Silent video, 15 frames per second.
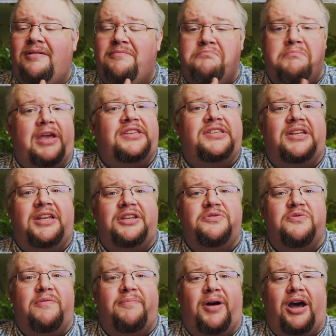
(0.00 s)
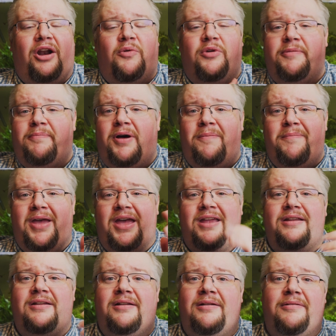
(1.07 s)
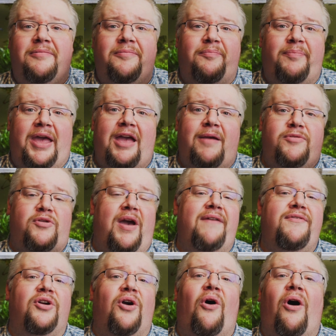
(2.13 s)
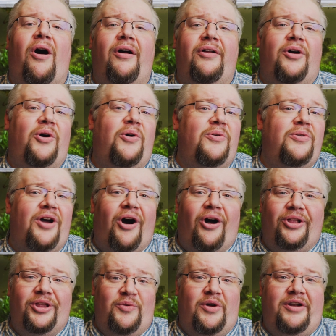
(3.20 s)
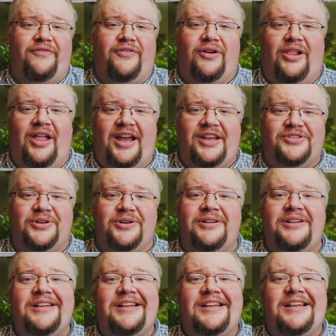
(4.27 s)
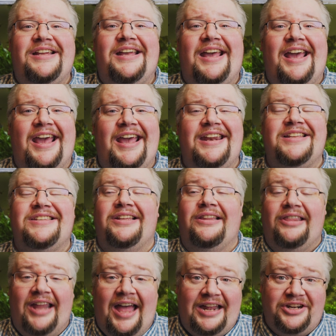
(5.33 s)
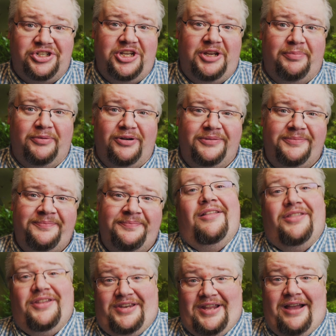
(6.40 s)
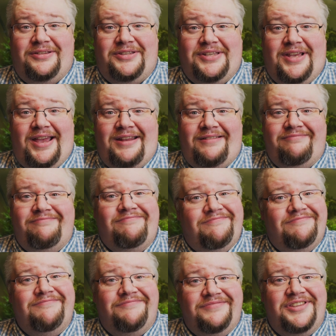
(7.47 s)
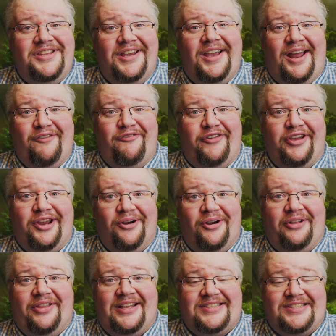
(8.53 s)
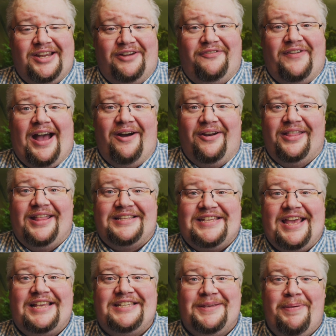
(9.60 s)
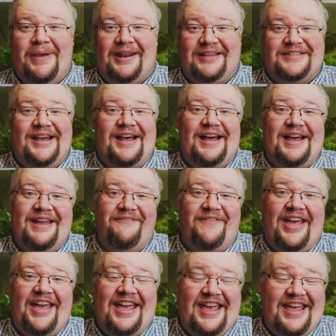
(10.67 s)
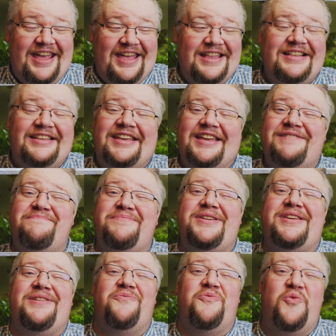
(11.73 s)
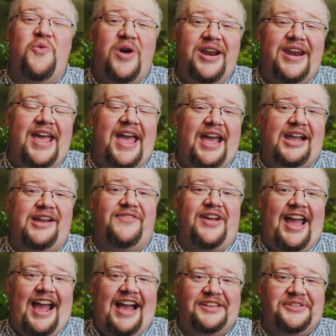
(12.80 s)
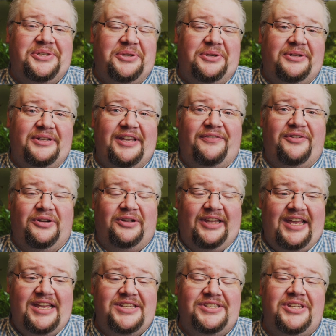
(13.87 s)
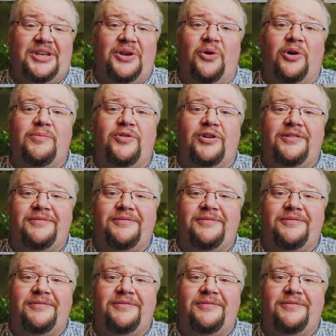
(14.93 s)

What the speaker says: Mix it into a bottle with a pump head, bam, you have your own all-in-one fertilizer, and it's a lot cheaper. The downside, you gotta figure all that stuff out, and that takes a bit of time, and can be one heck of a hassle if you're lazy, or more